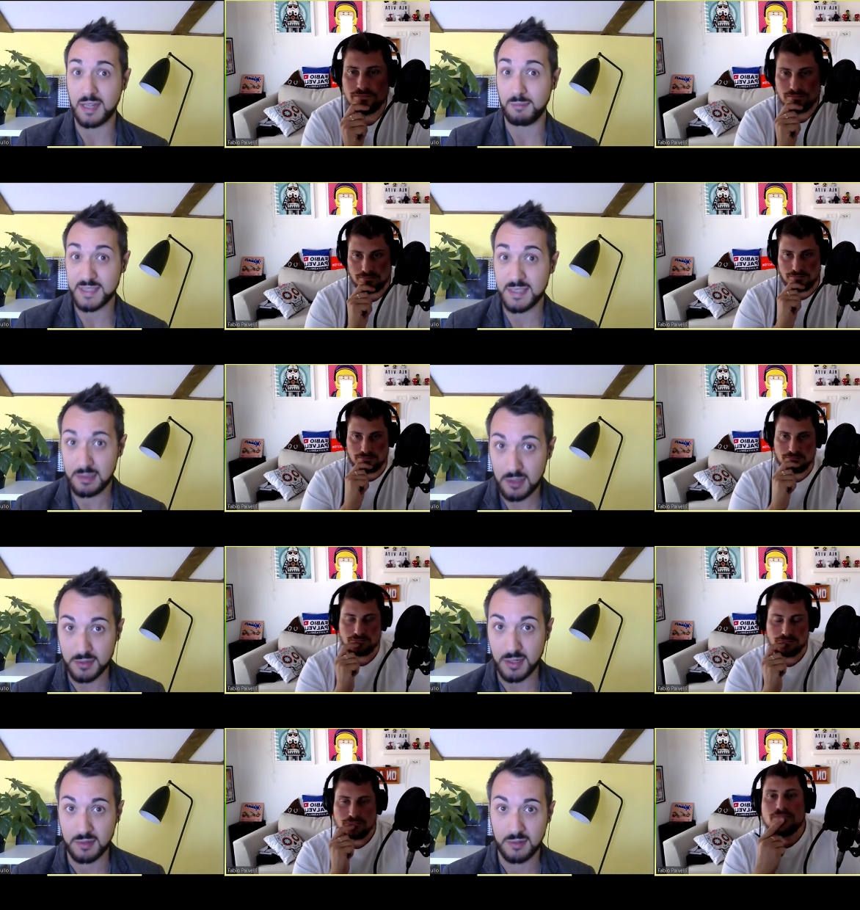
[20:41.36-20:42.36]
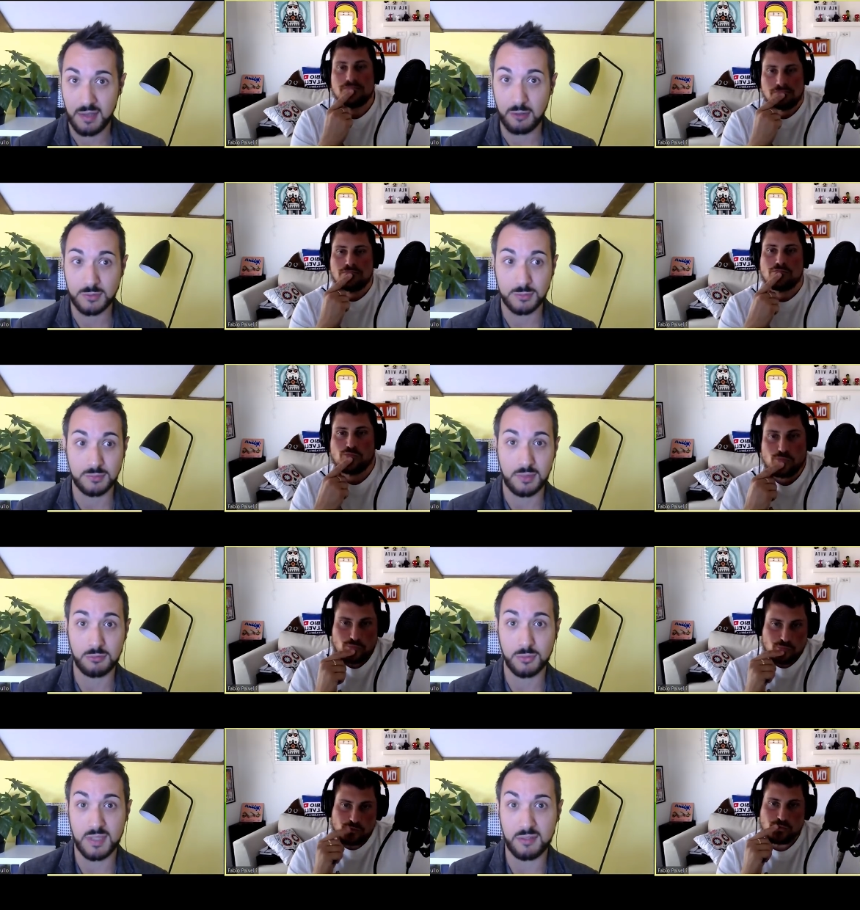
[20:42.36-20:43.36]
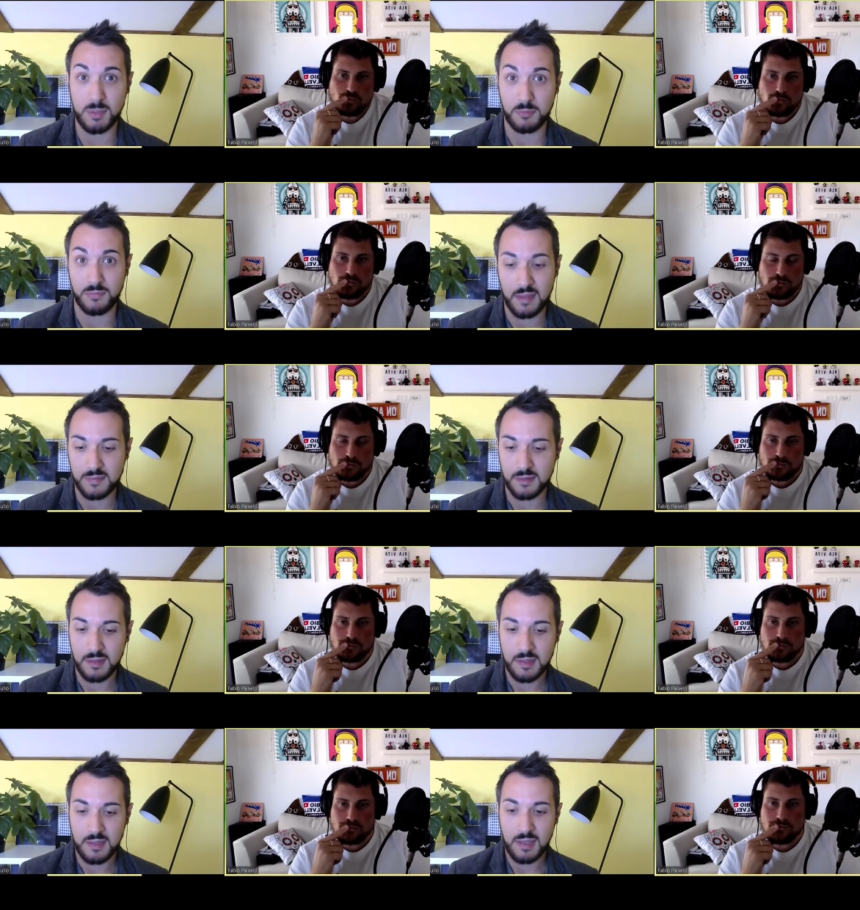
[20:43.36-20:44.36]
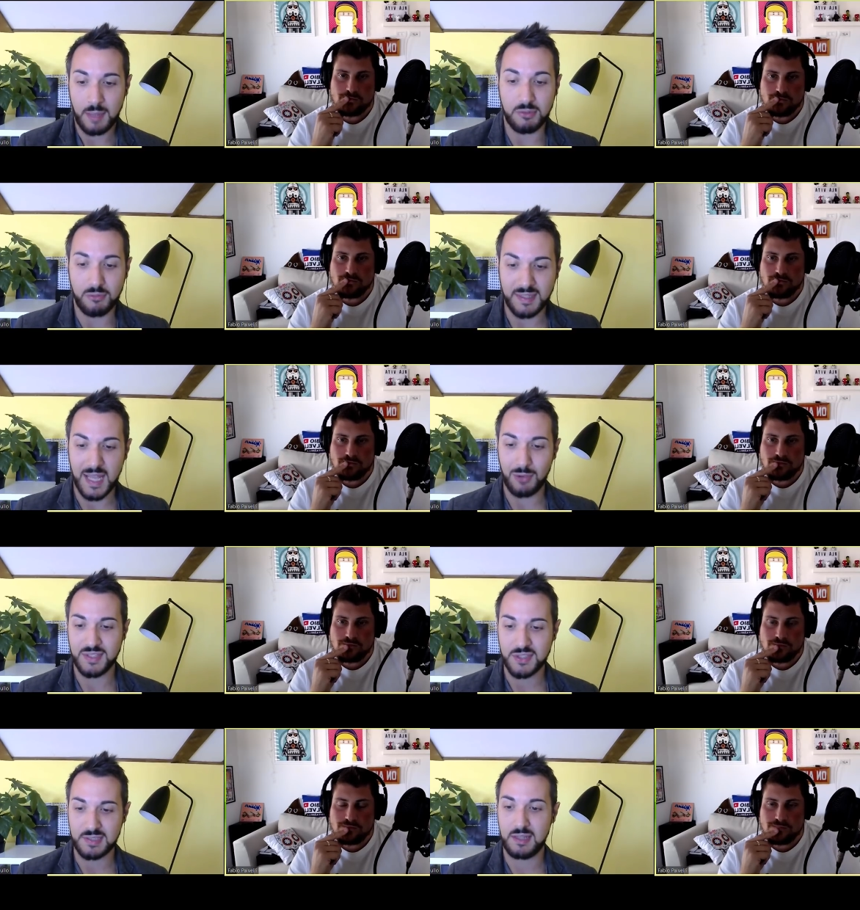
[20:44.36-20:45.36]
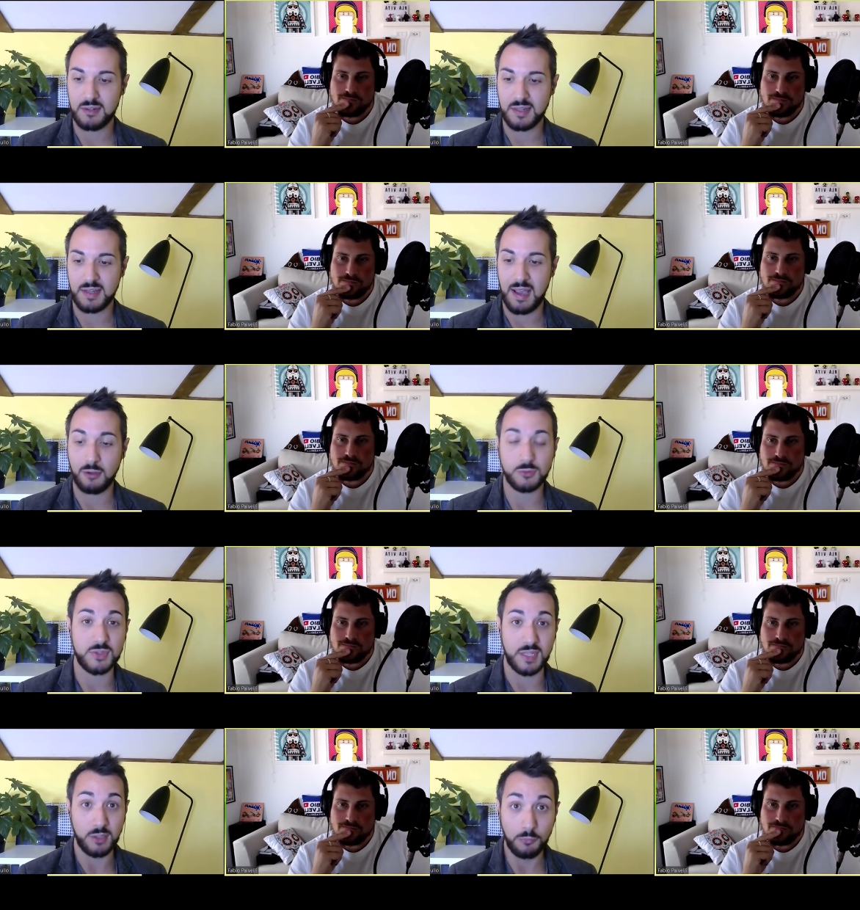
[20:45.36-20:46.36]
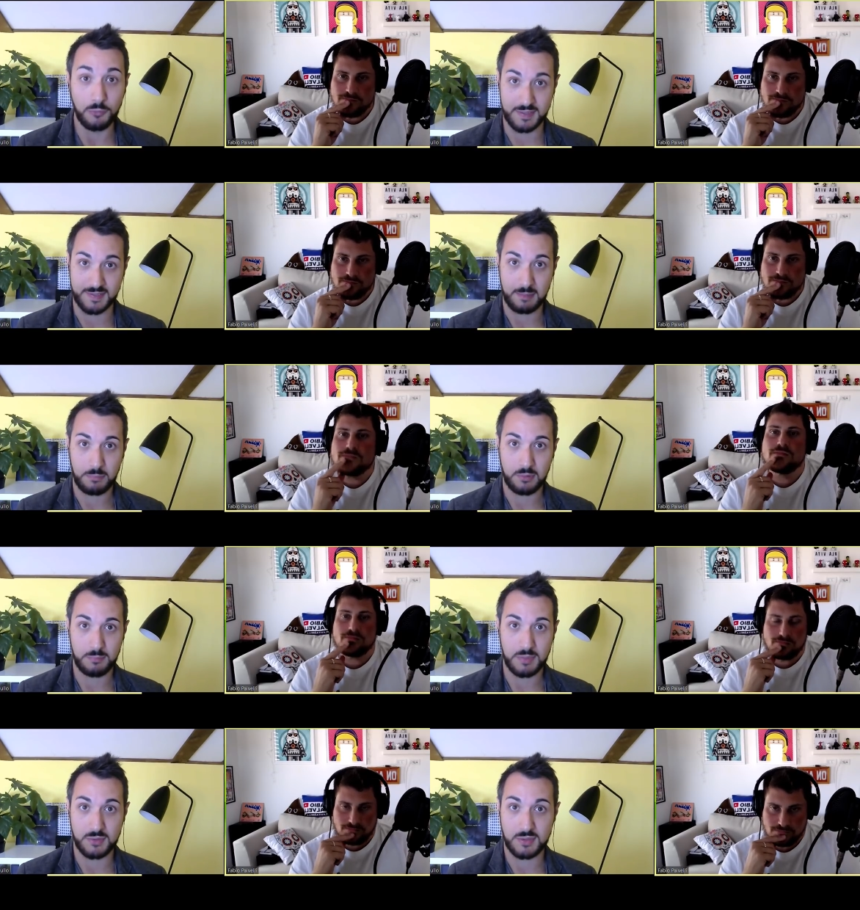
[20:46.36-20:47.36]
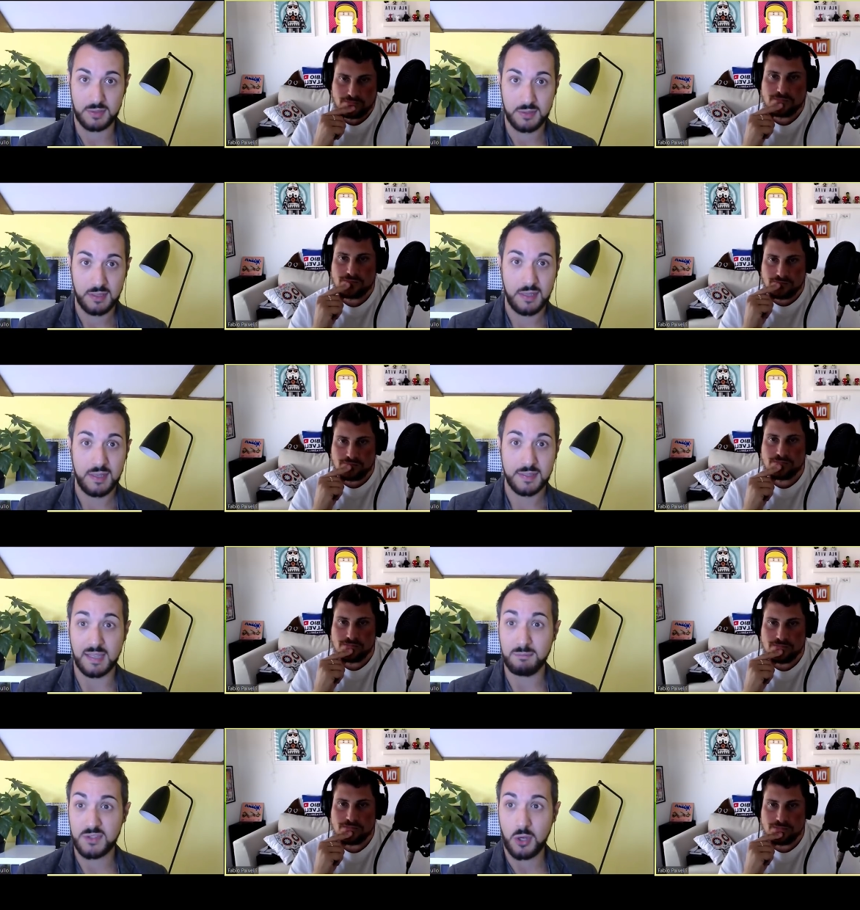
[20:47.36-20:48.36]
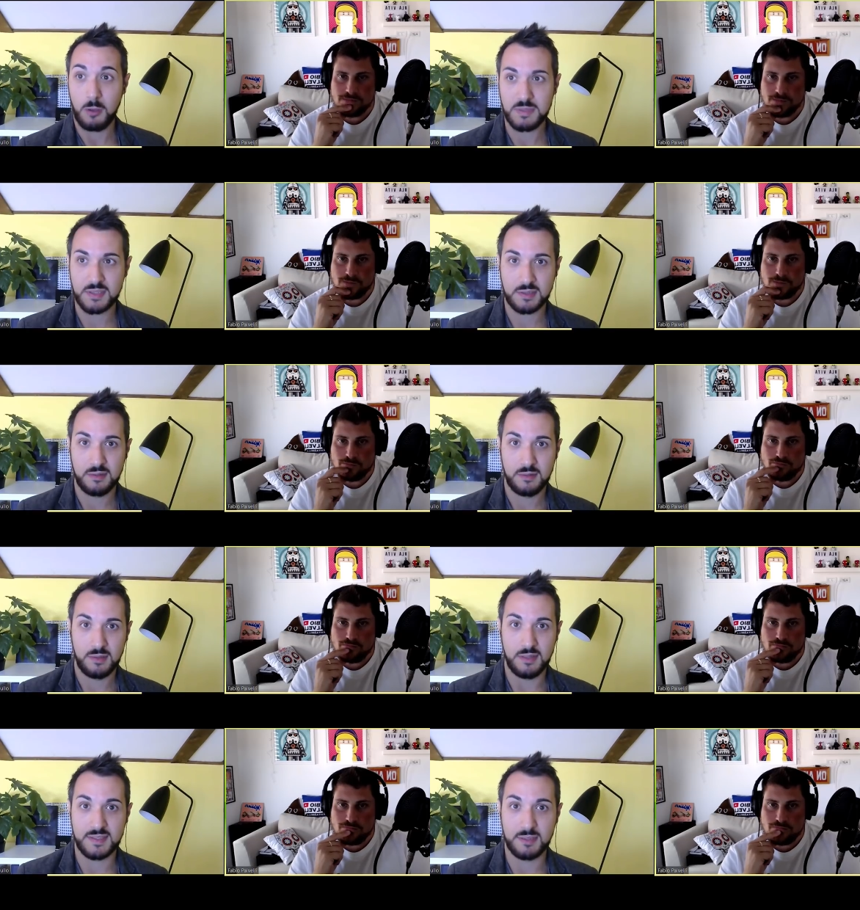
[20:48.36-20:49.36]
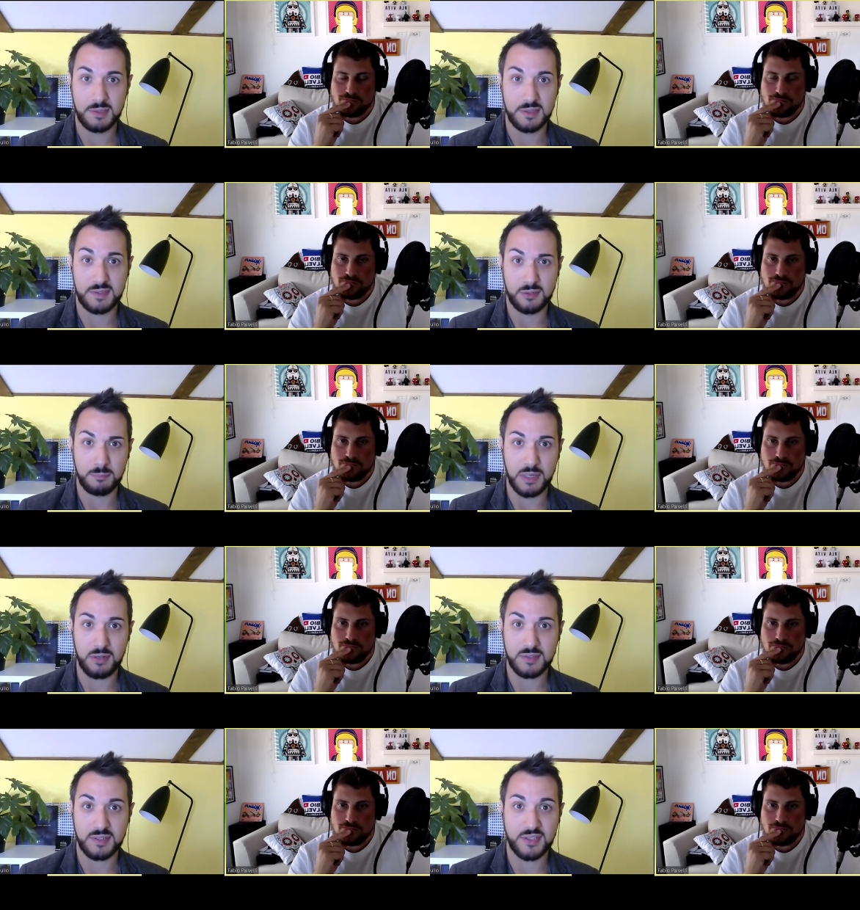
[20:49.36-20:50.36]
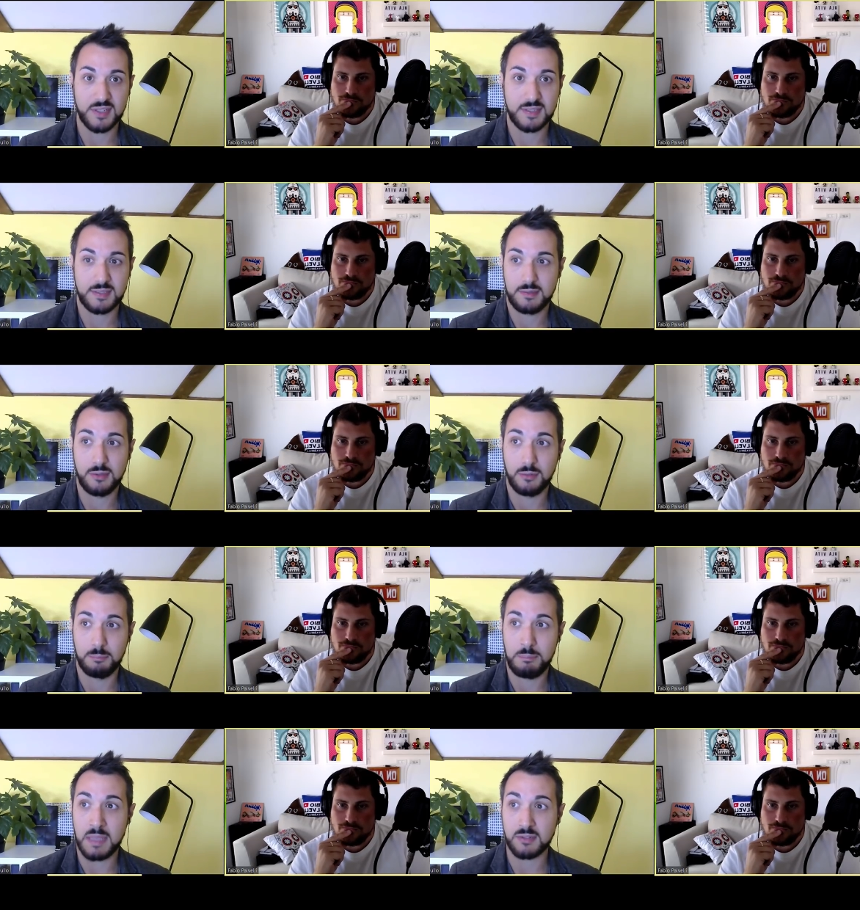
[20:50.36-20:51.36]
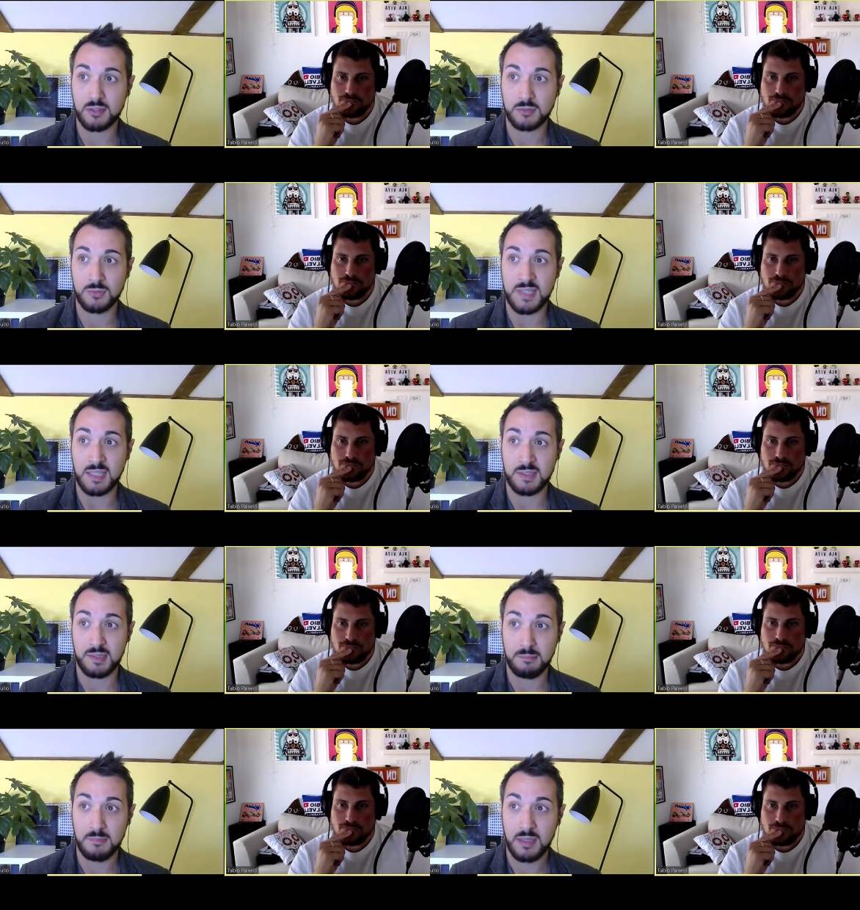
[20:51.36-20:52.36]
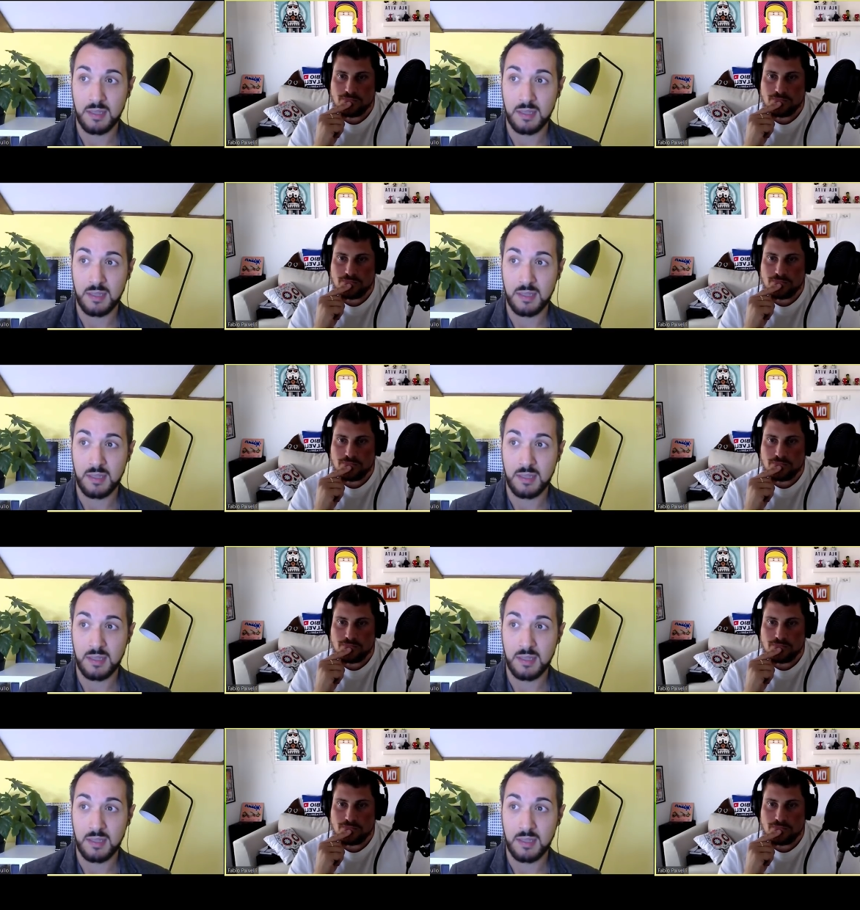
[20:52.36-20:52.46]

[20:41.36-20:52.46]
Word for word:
Speaker 1: that I'm still learning how to get a grip on that. I mean, right now I'm just learning how to say no, for example, because some jobs in certain periods are just better not to take them,